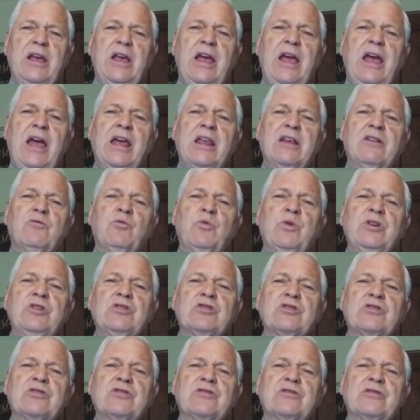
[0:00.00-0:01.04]
and if we
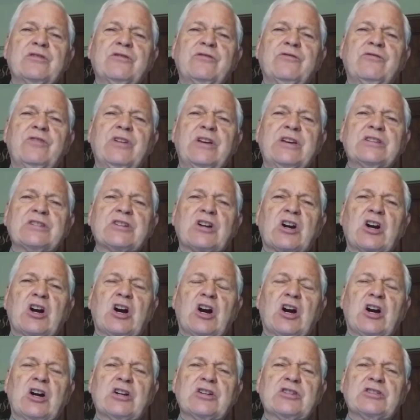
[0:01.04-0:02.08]
just fix our
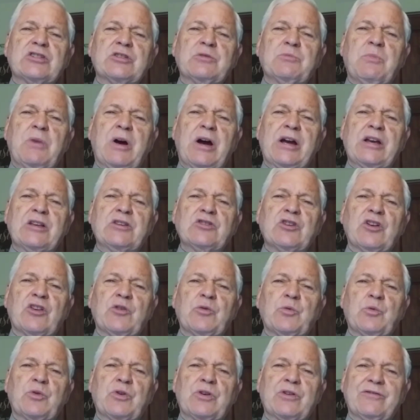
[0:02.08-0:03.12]
hearts and minds on
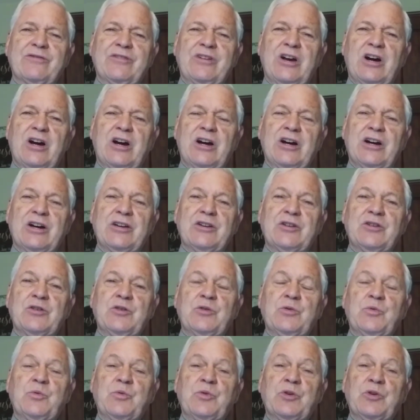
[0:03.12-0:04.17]
the Word of God,
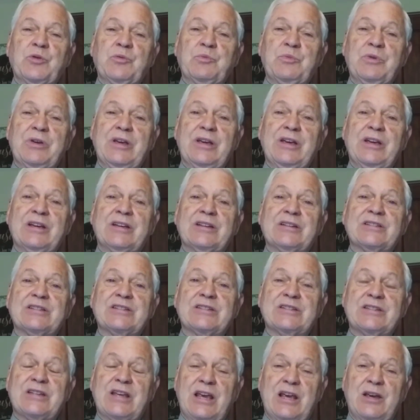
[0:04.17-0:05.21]
we'll be
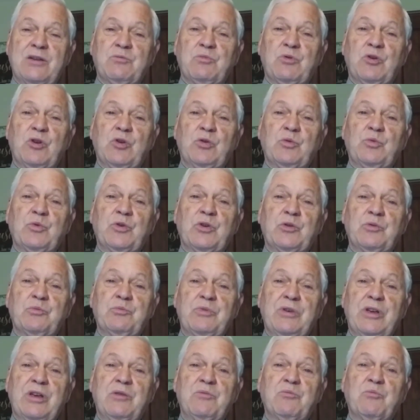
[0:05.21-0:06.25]
stable, we'll
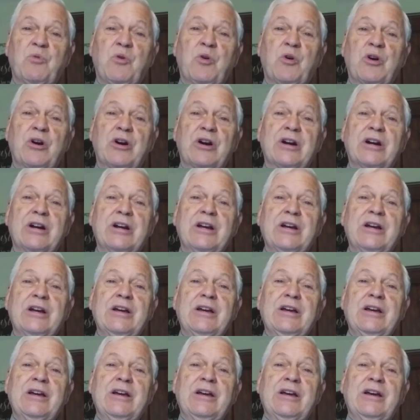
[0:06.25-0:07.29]
be more
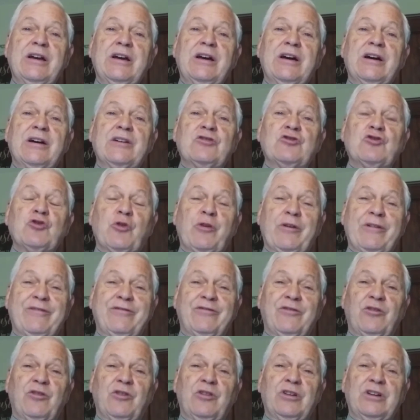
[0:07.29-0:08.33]

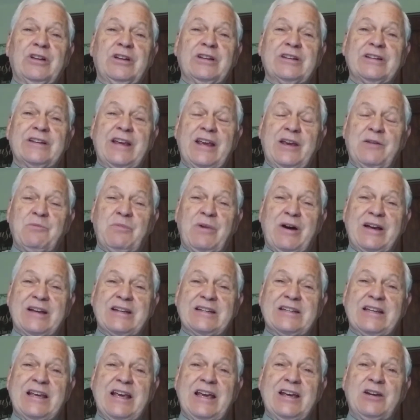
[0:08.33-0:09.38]
joyful day by
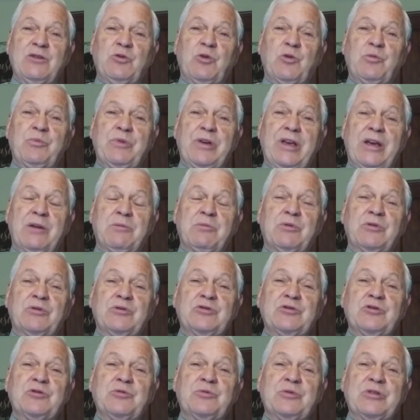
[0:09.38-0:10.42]
day, and we'll be able
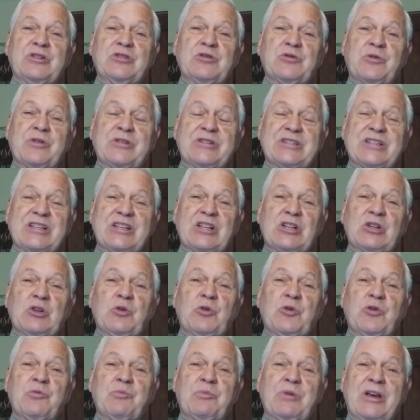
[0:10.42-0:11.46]
to rejoice in the
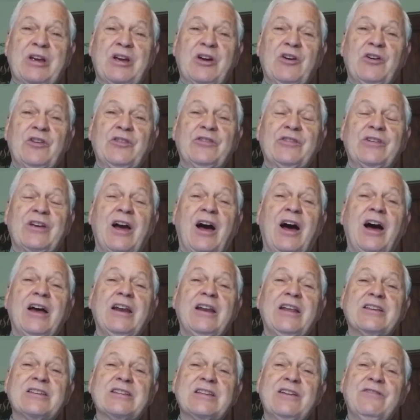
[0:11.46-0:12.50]
Lord because God
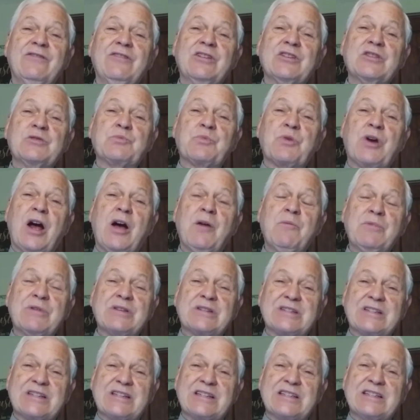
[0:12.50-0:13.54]
has given us
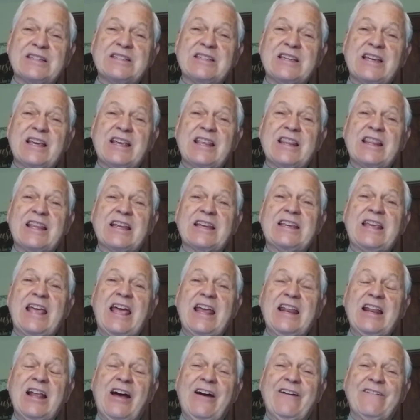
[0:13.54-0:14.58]
promises that
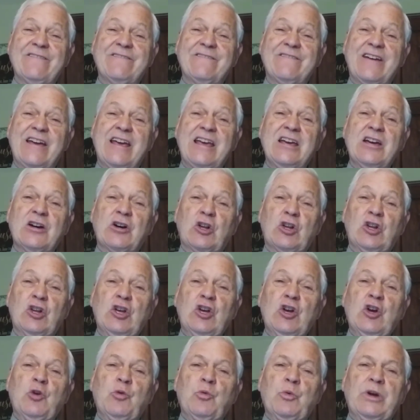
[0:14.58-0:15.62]
cannot fail.
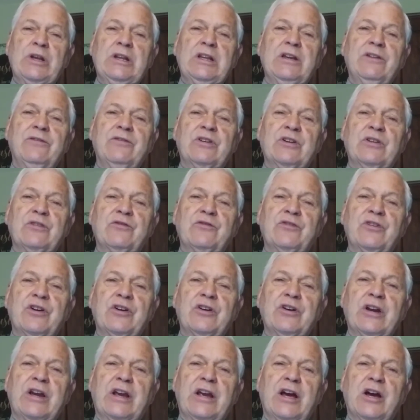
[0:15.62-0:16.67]
We live in a
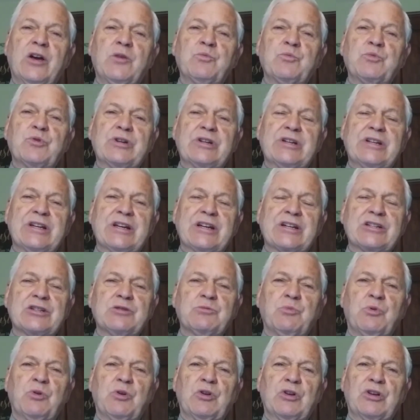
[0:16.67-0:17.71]
very
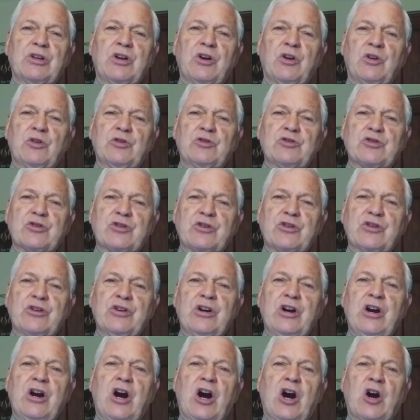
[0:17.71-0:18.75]
unpredictable culture.
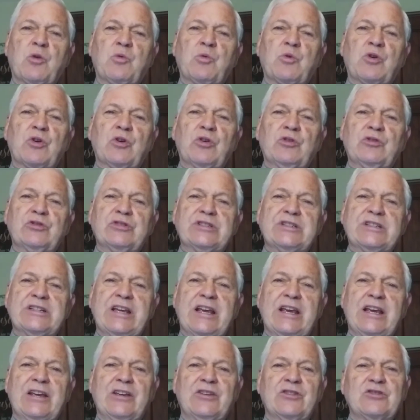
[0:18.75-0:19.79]
Our world
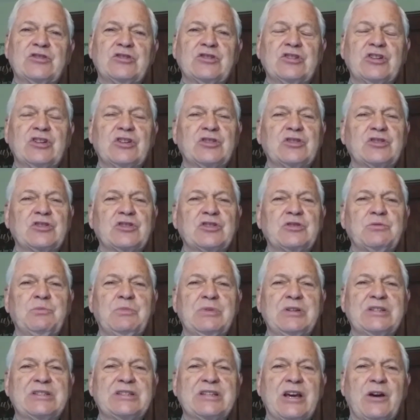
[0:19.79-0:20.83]
today is just
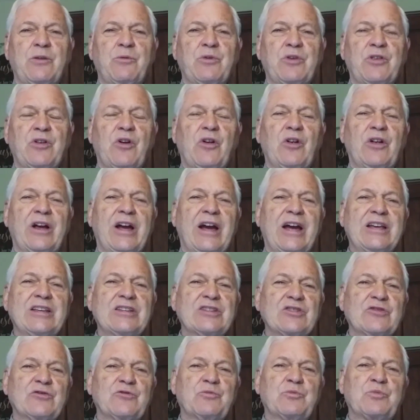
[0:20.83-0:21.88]
beset with all
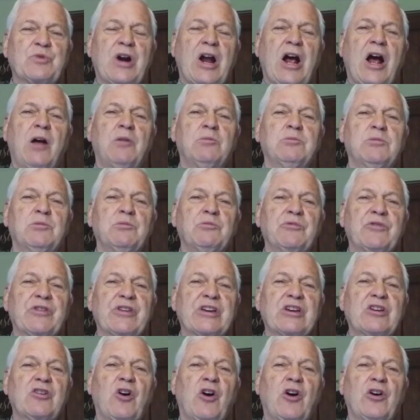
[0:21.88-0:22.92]
kinds of problems
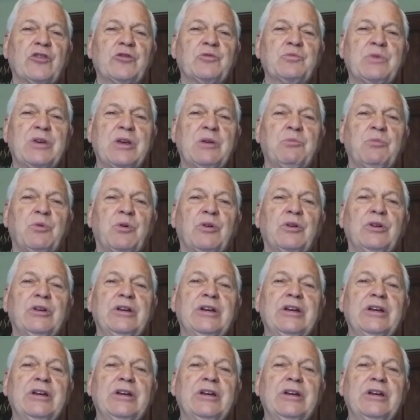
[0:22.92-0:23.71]
that cause people